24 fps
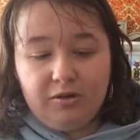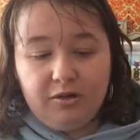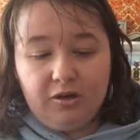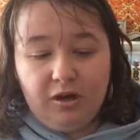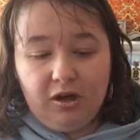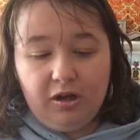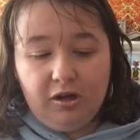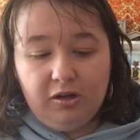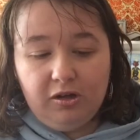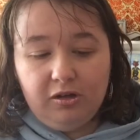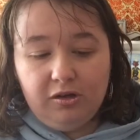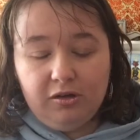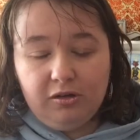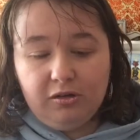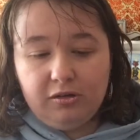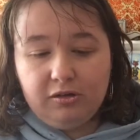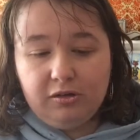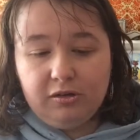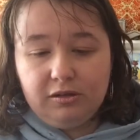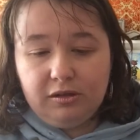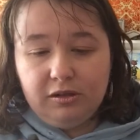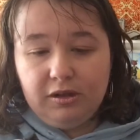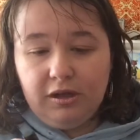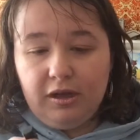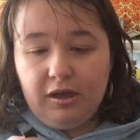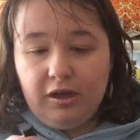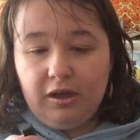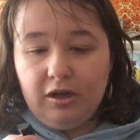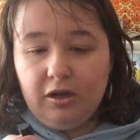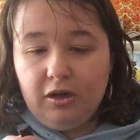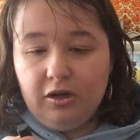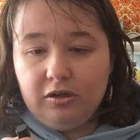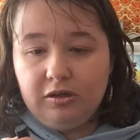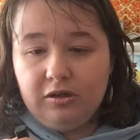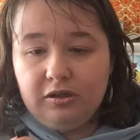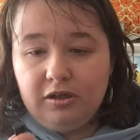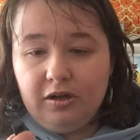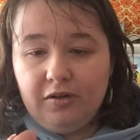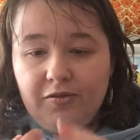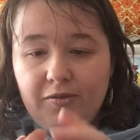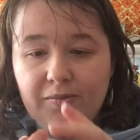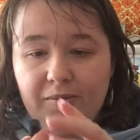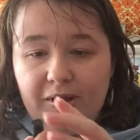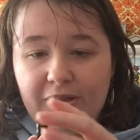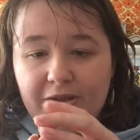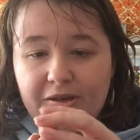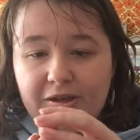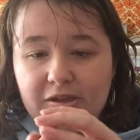talk, say good stuff
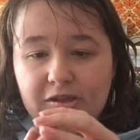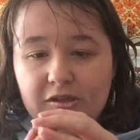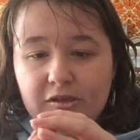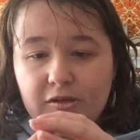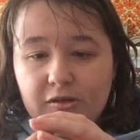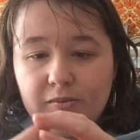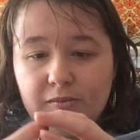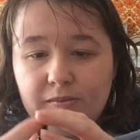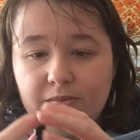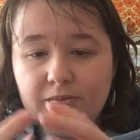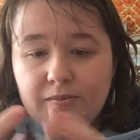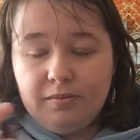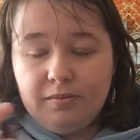about this, so.